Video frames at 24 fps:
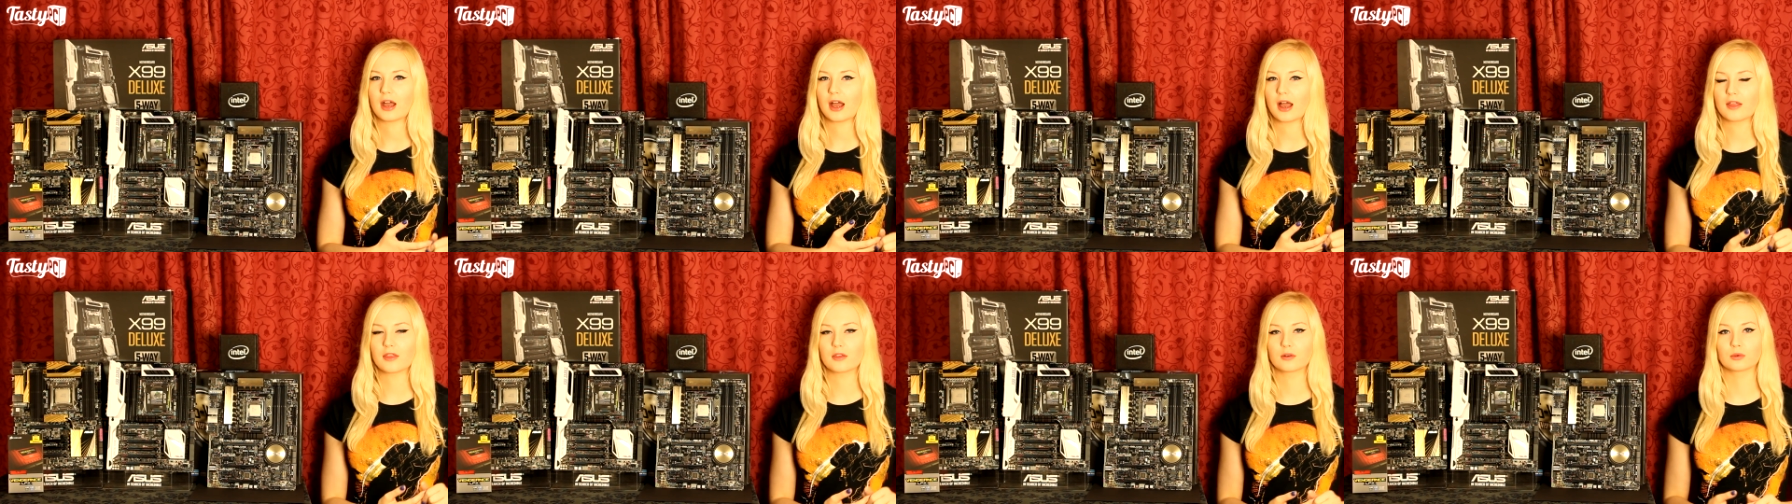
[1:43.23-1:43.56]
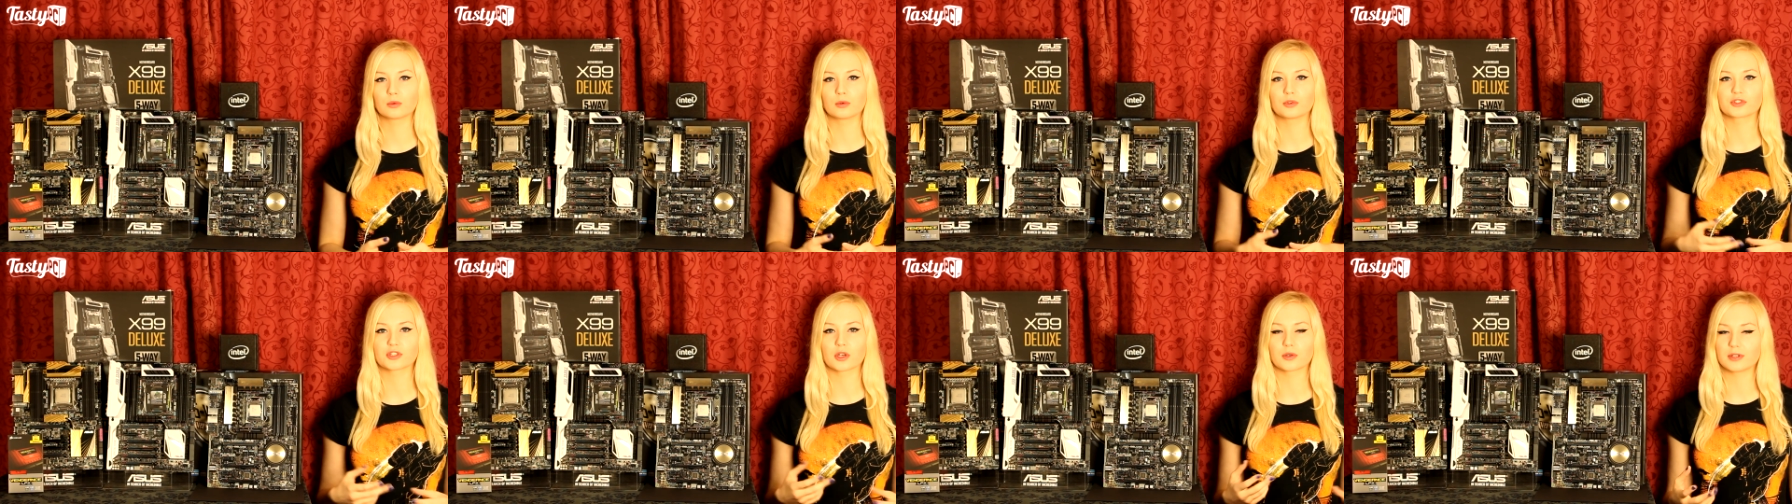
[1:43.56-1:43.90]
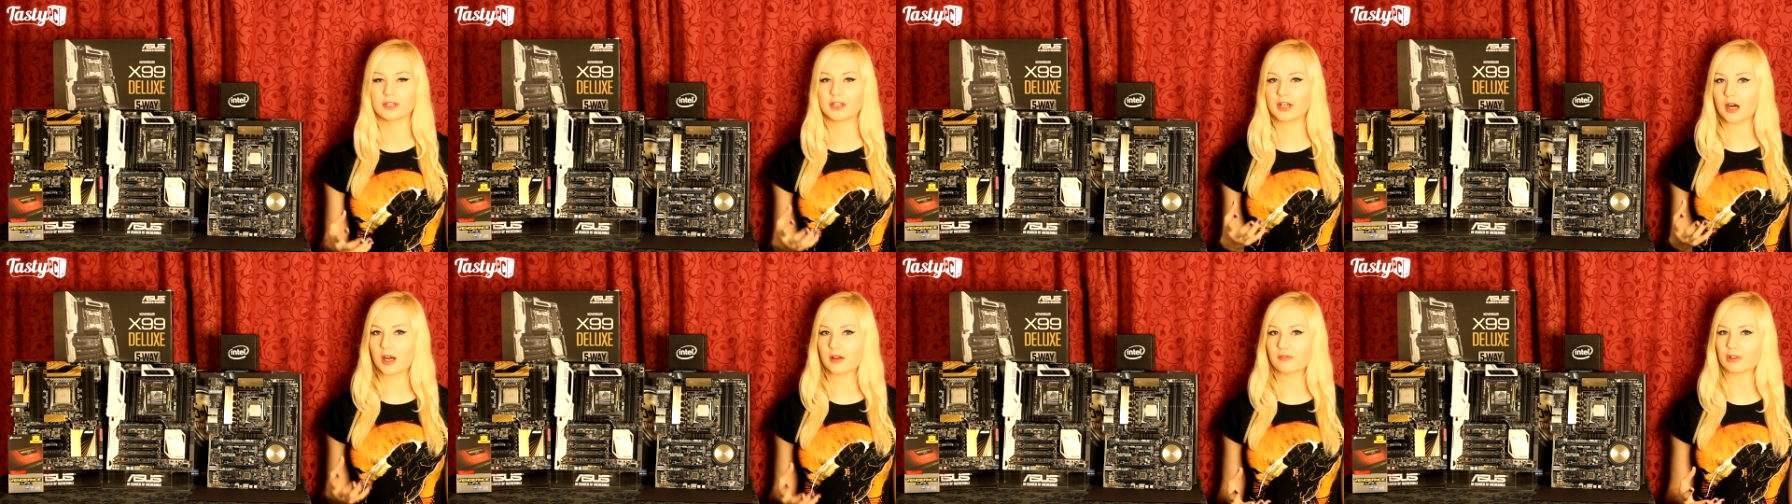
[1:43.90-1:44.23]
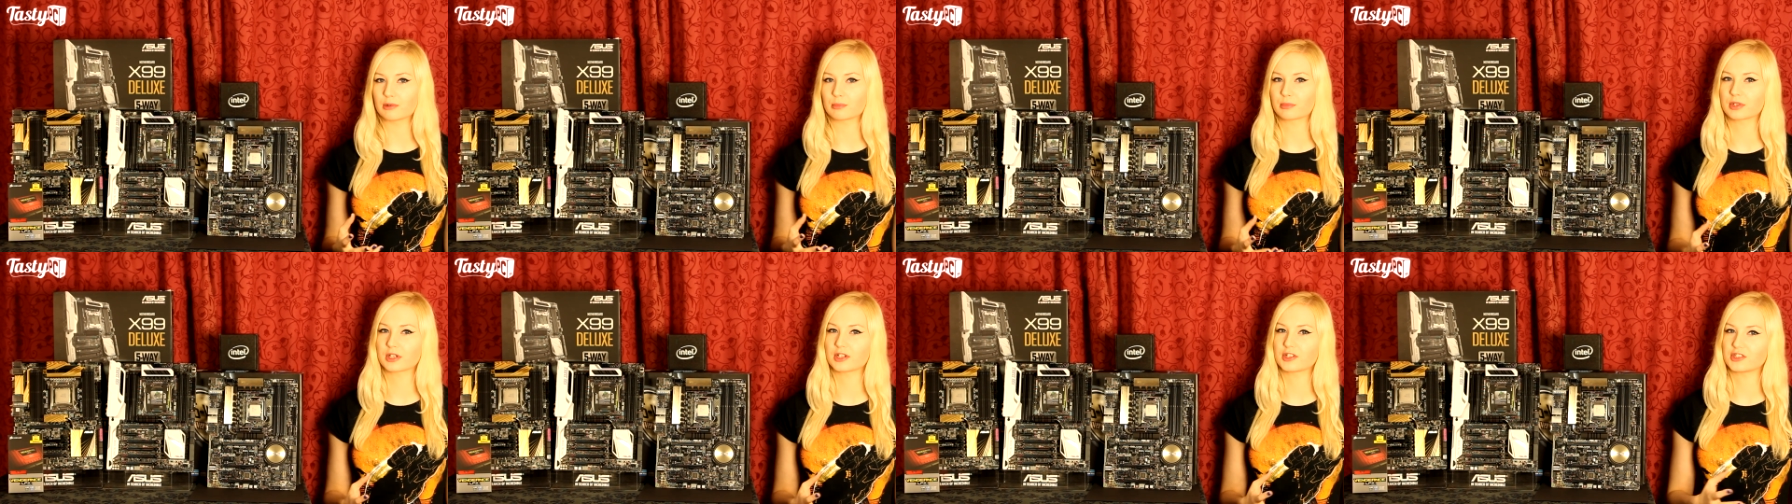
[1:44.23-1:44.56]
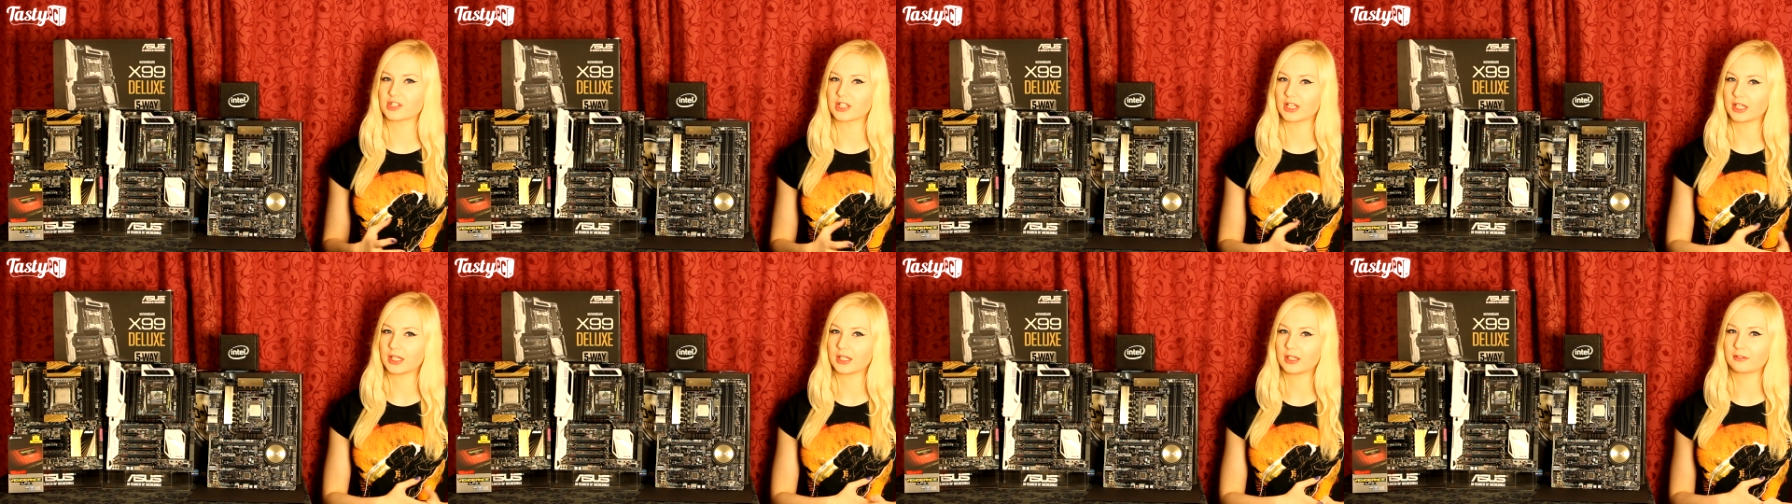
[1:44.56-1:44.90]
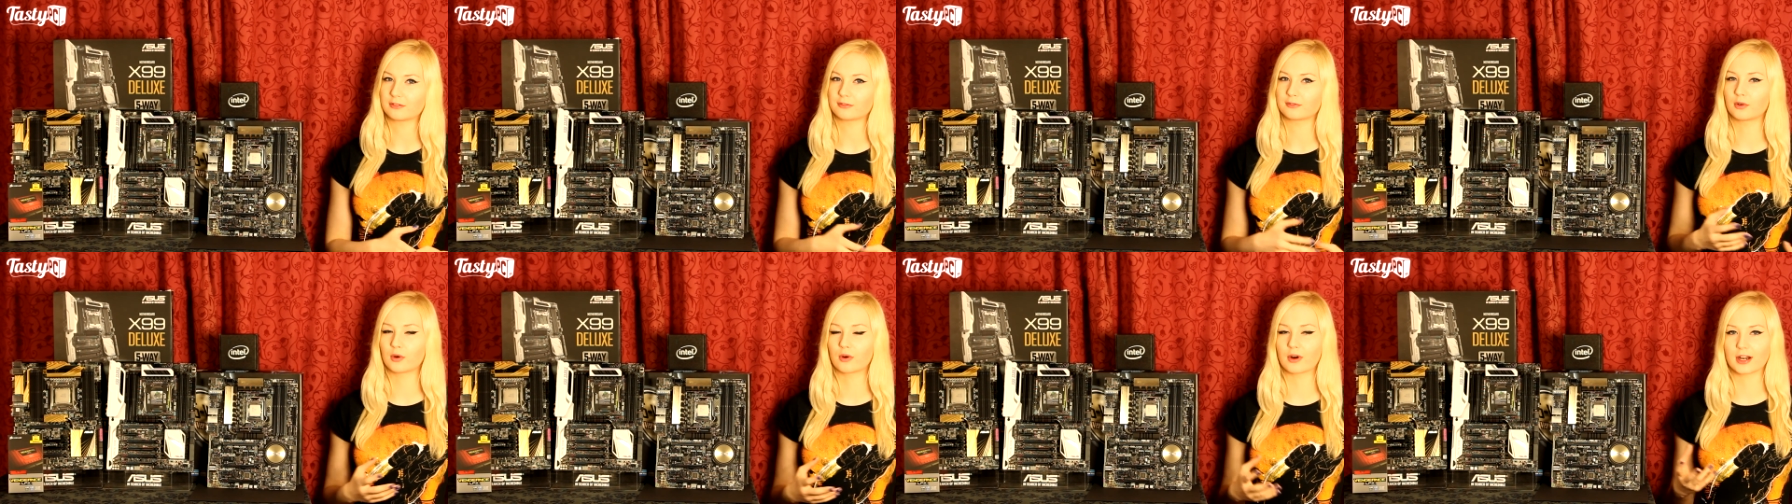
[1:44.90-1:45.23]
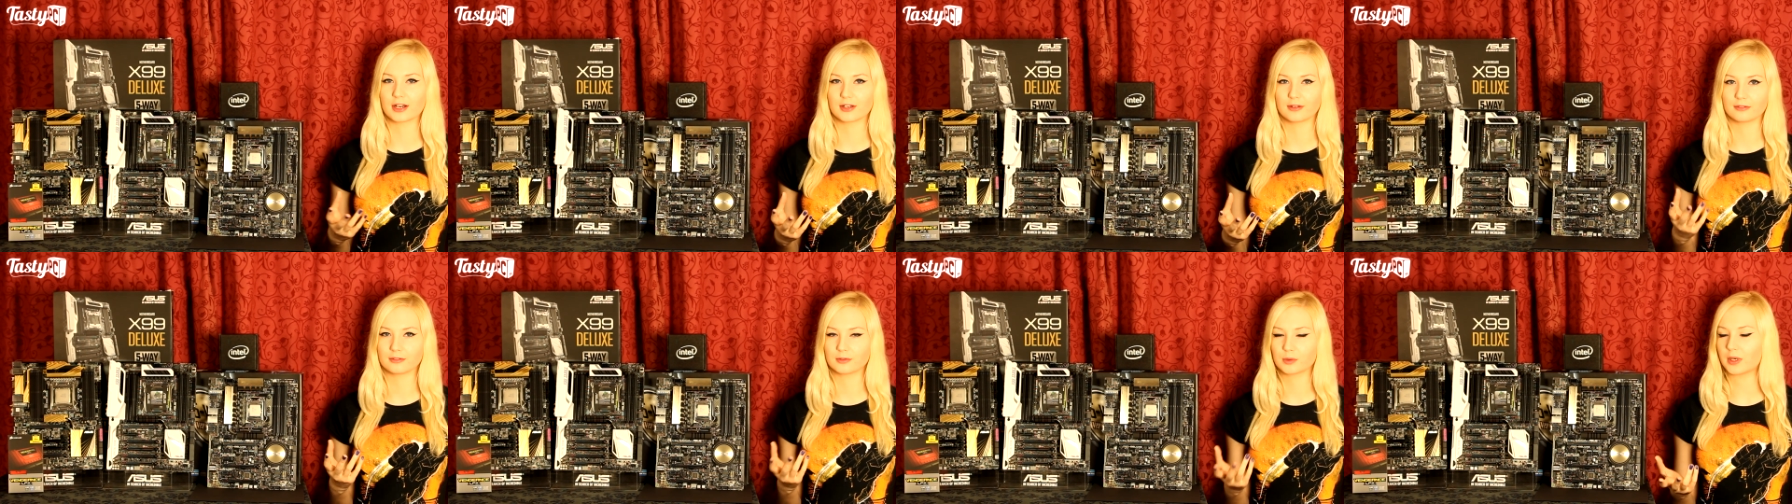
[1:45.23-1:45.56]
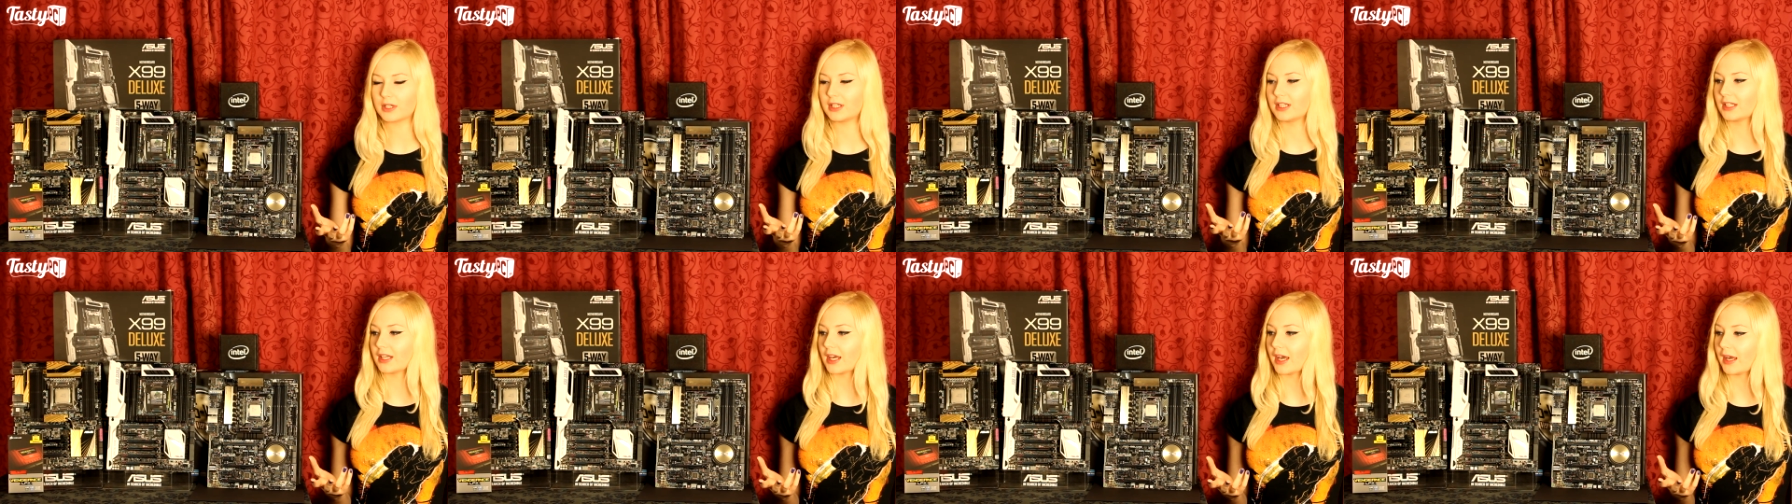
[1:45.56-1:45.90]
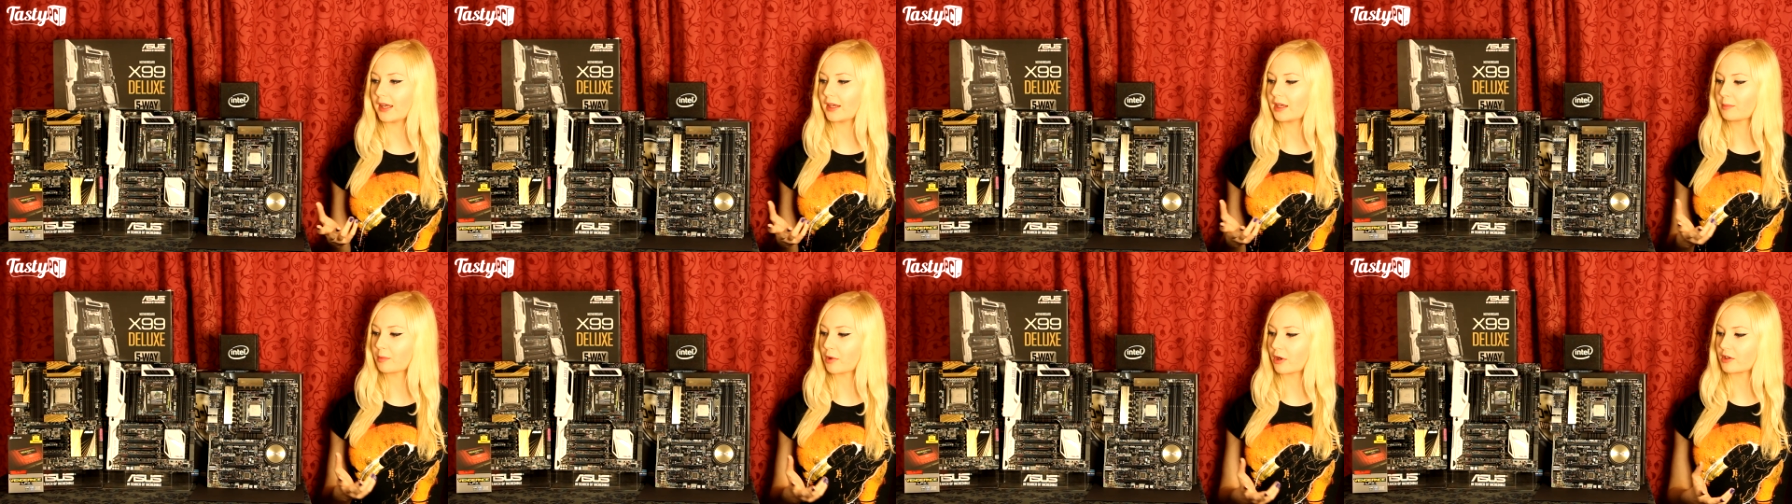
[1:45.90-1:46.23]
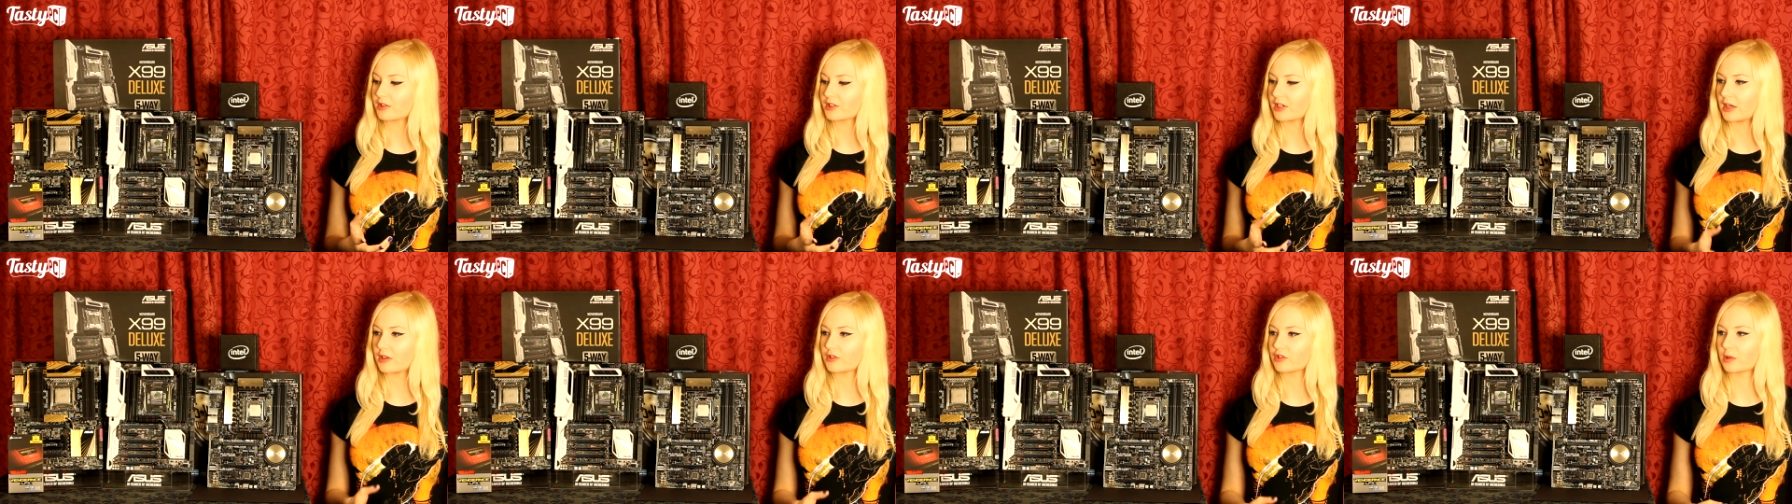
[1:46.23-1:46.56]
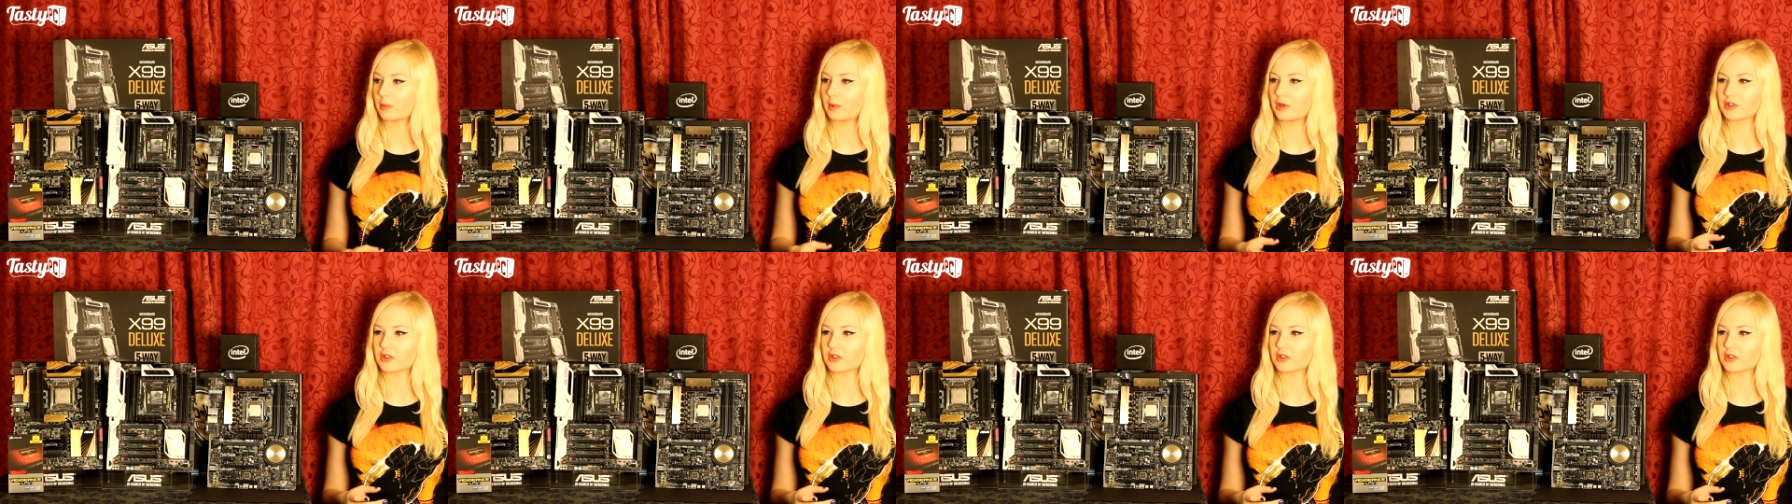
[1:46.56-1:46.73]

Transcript: and then also the Ivy Bridge E forty-eight twenty K processor,